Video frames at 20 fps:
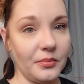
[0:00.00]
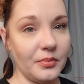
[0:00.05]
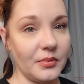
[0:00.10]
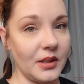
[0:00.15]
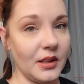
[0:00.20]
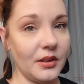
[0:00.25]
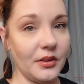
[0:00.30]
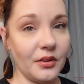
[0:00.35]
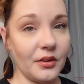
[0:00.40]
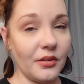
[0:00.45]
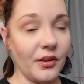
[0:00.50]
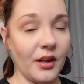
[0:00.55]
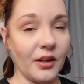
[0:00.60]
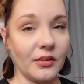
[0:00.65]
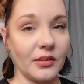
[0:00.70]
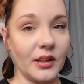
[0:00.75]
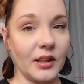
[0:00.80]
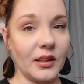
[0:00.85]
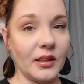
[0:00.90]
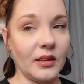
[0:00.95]
tinker
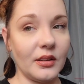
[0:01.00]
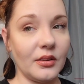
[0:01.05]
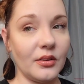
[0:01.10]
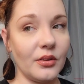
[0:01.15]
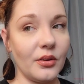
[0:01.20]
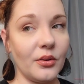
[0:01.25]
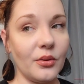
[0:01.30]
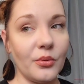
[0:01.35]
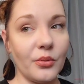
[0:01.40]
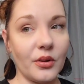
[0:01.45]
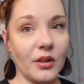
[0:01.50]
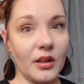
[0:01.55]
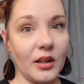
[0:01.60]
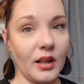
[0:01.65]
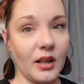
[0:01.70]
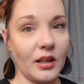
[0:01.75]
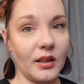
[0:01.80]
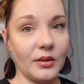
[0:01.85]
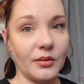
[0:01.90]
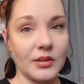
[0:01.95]
around, like no word of
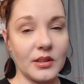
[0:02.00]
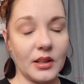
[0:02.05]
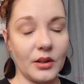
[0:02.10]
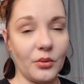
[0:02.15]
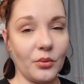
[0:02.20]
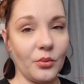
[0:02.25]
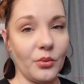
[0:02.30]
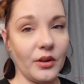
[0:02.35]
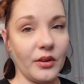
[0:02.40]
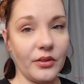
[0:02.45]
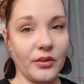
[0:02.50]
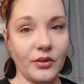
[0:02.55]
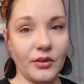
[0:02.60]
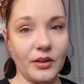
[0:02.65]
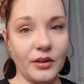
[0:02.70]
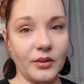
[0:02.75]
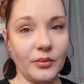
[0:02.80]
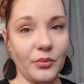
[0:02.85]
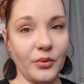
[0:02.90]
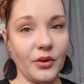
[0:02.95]
lie. It was like 1:30
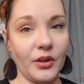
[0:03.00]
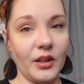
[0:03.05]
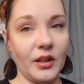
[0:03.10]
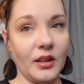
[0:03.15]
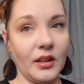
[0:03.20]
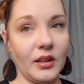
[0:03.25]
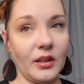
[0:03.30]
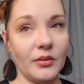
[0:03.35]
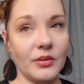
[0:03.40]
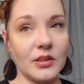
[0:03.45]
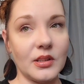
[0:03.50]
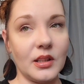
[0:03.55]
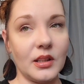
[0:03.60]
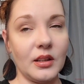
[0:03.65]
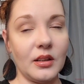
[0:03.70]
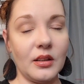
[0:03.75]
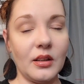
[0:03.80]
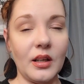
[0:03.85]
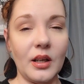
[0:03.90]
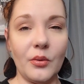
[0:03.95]
in the morning and I was
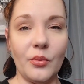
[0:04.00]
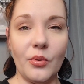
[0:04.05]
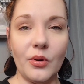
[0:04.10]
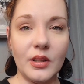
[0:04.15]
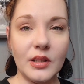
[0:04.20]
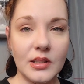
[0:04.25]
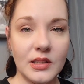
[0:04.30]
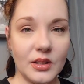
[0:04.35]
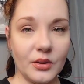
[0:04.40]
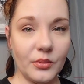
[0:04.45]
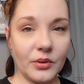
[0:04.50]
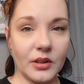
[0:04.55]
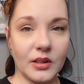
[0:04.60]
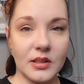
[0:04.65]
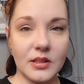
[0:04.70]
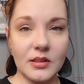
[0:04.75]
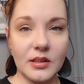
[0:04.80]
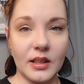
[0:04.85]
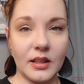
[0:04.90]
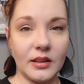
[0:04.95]
like, oh, I want to see what
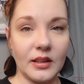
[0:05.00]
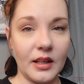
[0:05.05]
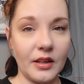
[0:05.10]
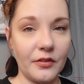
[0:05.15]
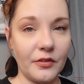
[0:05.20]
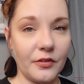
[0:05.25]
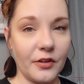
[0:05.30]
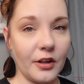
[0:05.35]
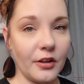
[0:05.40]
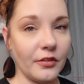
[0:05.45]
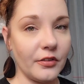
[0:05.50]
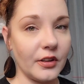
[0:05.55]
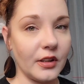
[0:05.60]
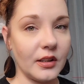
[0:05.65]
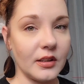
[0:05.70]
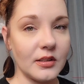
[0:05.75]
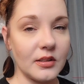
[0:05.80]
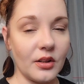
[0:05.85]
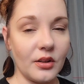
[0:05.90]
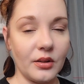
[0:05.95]
this like that velvet
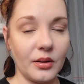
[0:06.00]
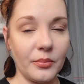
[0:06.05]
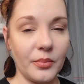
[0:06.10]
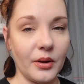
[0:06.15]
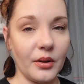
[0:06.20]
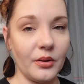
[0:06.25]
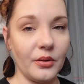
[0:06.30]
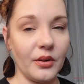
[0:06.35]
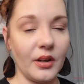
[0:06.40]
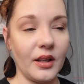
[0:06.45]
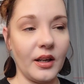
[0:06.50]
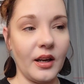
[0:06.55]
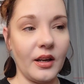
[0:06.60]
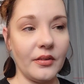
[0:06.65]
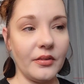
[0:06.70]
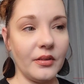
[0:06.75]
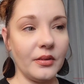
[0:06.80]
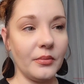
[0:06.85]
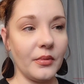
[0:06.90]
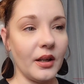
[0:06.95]
is all about. I
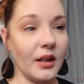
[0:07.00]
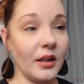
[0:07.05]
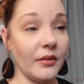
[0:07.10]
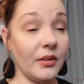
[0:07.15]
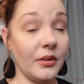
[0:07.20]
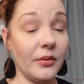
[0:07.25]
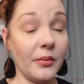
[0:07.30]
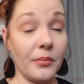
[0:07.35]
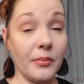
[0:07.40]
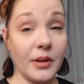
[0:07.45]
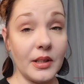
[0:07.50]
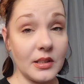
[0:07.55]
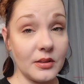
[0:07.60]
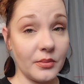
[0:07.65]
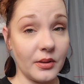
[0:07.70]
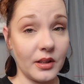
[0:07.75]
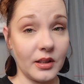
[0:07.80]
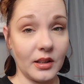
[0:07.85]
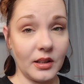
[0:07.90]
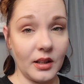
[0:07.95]
haven't even messed
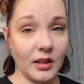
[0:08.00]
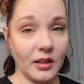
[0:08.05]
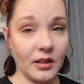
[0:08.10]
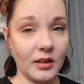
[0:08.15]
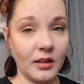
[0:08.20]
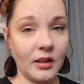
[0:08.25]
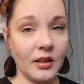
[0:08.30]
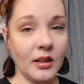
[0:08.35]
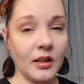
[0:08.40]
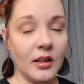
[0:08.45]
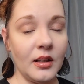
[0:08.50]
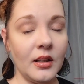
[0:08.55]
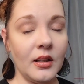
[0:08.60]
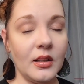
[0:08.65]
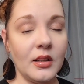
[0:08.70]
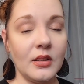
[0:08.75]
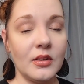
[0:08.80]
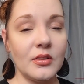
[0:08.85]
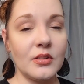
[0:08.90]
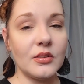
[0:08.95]
with it yet.
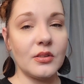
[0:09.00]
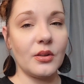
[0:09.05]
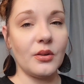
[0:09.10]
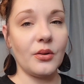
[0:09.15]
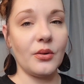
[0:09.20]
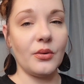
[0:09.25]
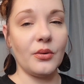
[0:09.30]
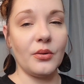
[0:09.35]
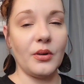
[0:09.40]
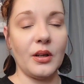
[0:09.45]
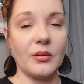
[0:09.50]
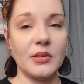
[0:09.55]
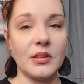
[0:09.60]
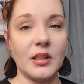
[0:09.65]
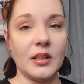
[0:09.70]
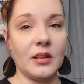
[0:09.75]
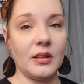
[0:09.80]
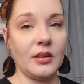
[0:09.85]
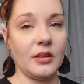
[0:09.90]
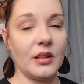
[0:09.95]
So I was
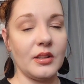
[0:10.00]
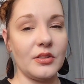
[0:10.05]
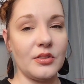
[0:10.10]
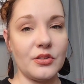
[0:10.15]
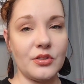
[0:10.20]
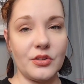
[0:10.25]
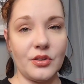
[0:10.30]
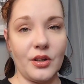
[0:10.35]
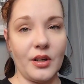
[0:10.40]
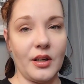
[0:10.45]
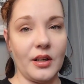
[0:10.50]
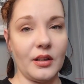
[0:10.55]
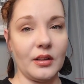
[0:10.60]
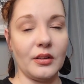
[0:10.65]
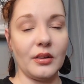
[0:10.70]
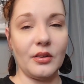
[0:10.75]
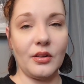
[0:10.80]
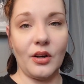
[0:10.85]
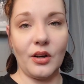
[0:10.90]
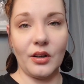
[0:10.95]
like, let's just try a
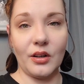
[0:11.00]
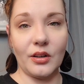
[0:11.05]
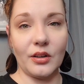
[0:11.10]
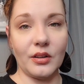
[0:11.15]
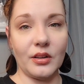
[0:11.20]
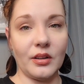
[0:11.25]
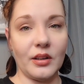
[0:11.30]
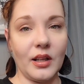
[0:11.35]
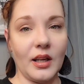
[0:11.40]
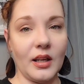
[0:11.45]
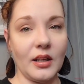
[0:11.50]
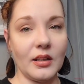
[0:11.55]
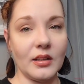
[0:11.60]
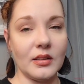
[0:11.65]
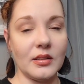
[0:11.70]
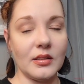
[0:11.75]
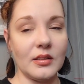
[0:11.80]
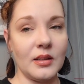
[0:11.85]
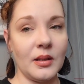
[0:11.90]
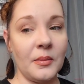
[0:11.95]
little heart,
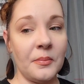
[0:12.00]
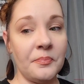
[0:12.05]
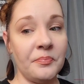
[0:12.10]
and